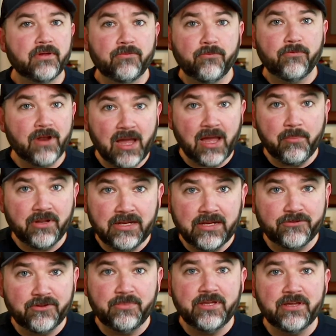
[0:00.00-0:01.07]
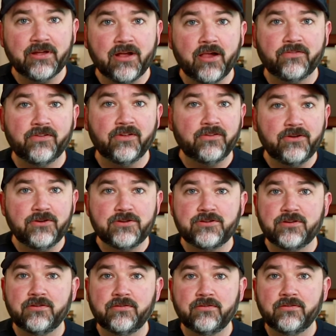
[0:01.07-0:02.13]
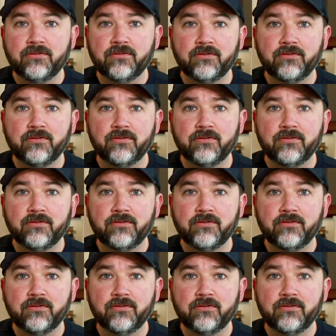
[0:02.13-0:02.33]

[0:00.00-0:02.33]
what I believe to be Constitution